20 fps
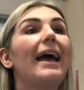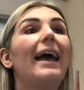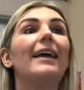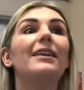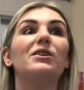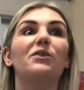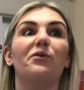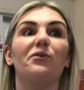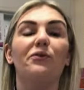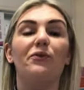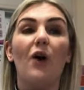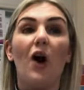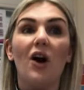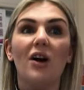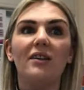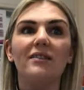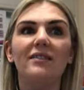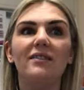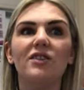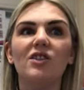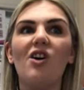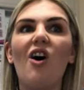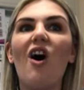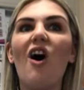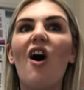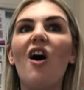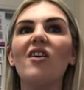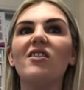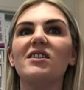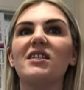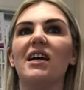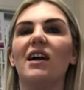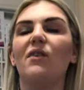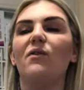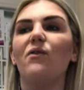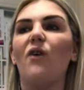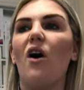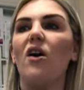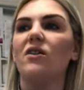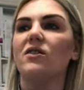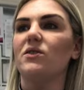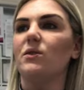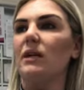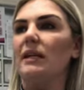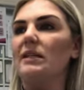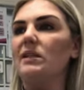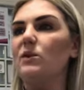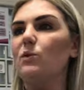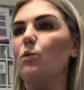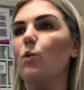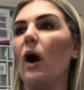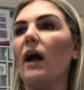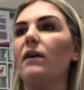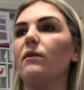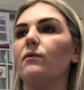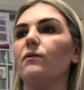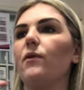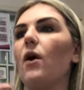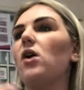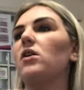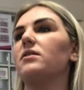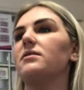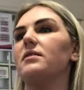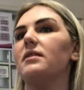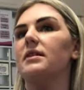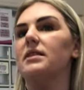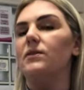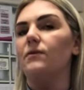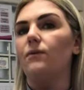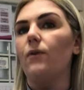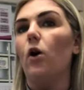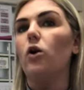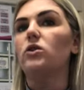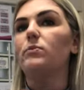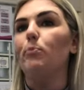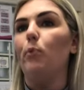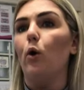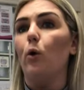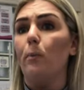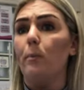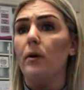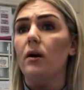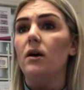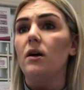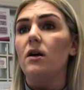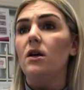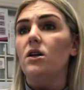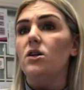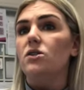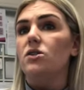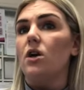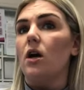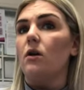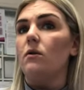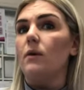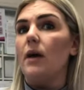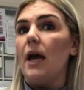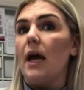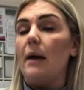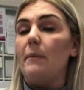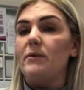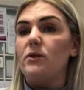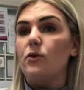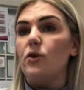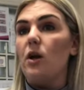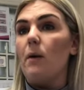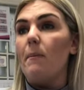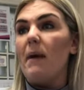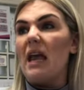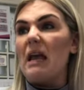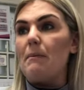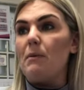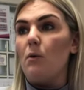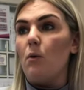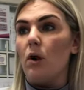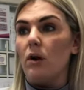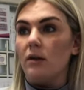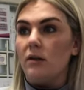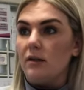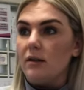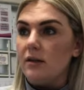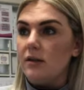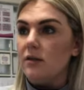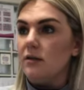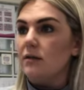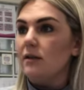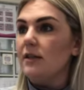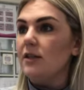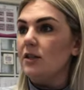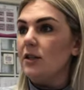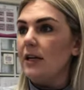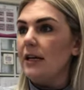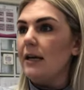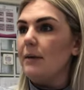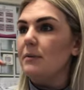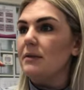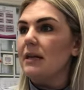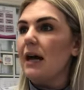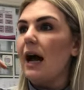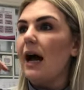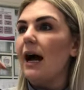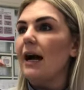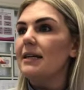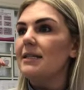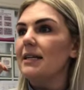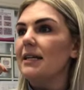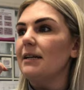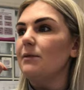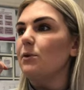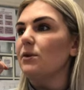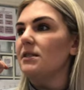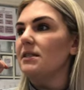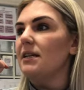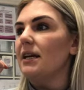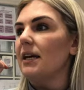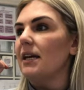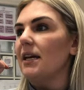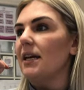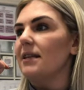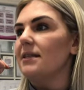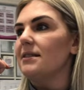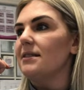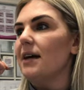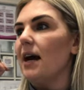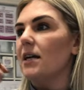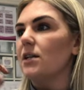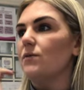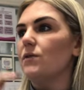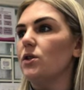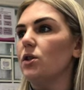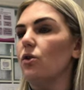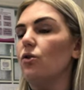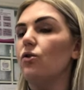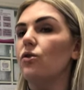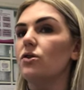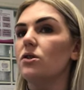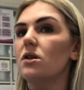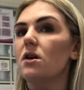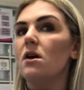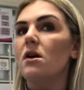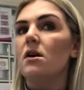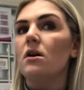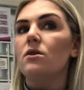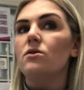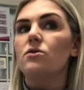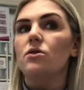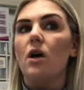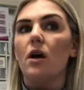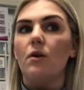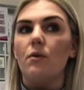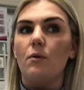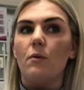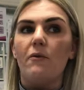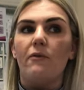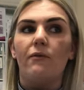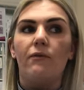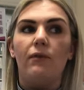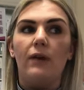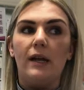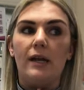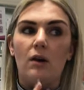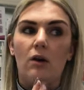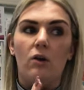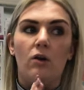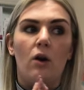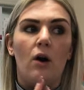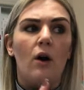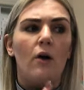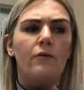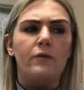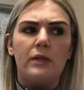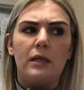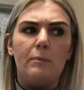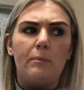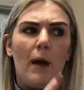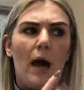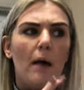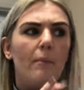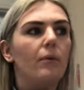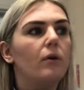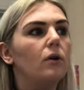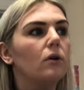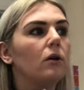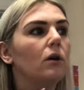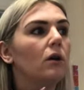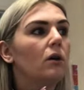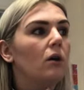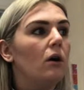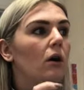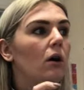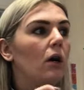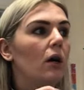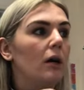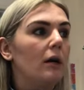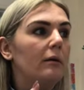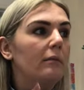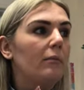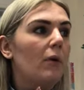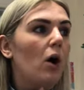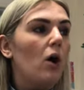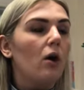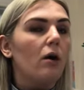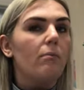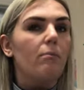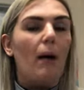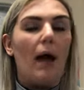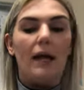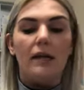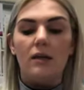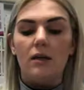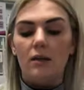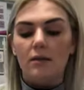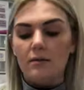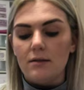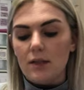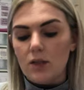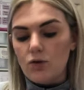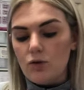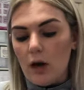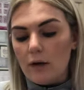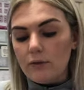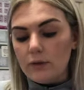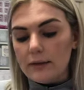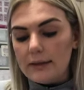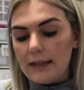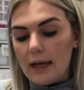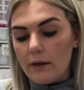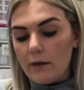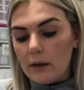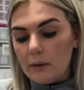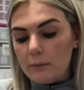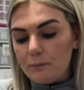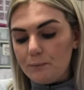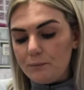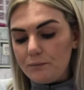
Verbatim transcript: It's a fox. It's an arctic fox, a little white fox, and it's a fox pup. So um, it's only a baby one, and he was hiding, wasn't he, inside of his hood. So Flint and obviously Pebble um, are companions. They travel together.